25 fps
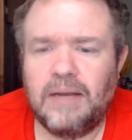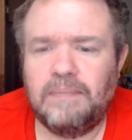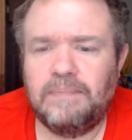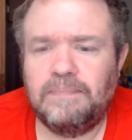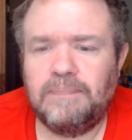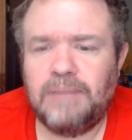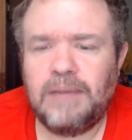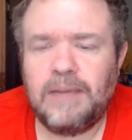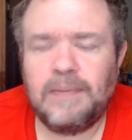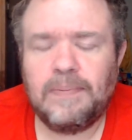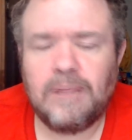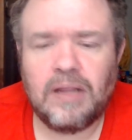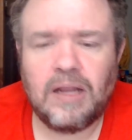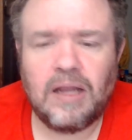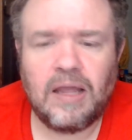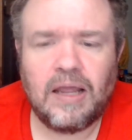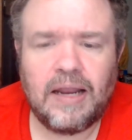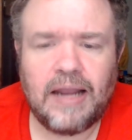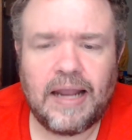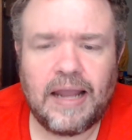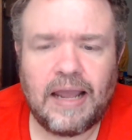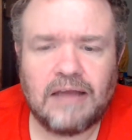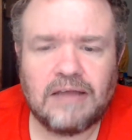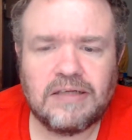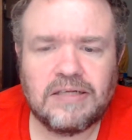people in
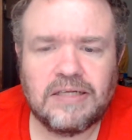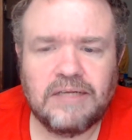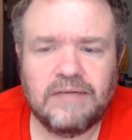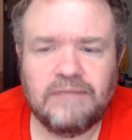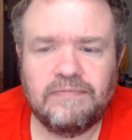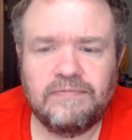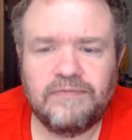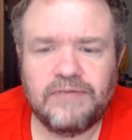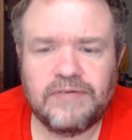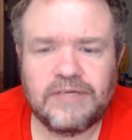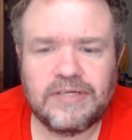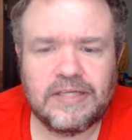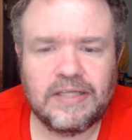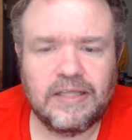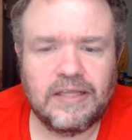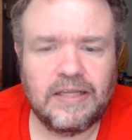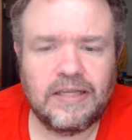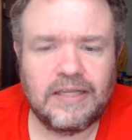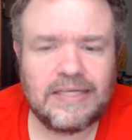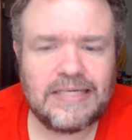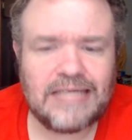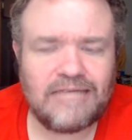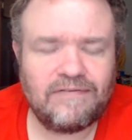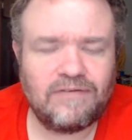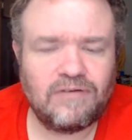HUD housing
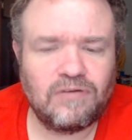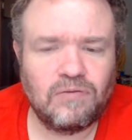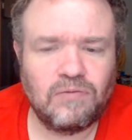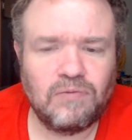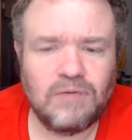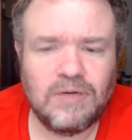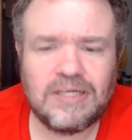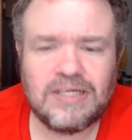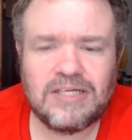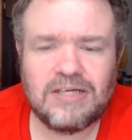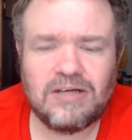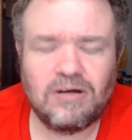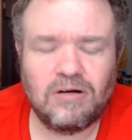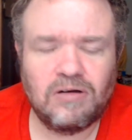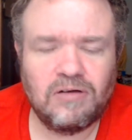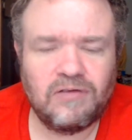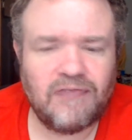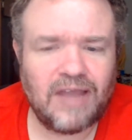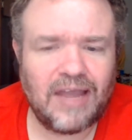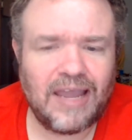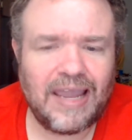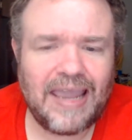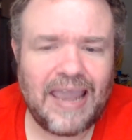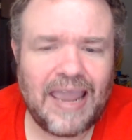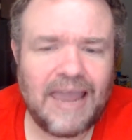facilities have to
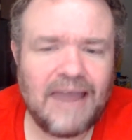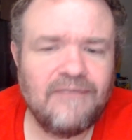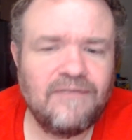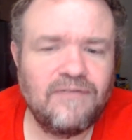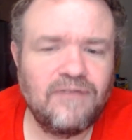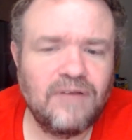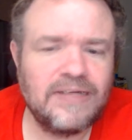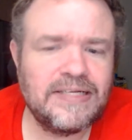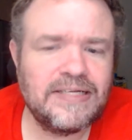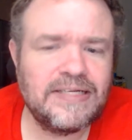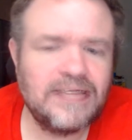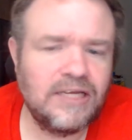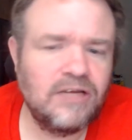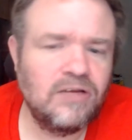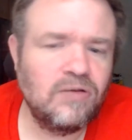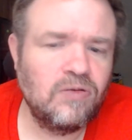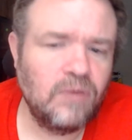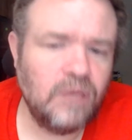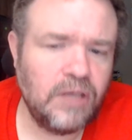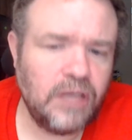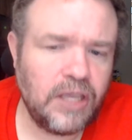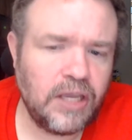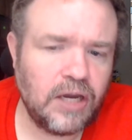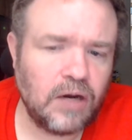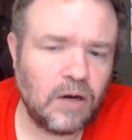recertify every single
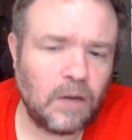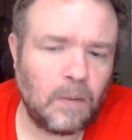year.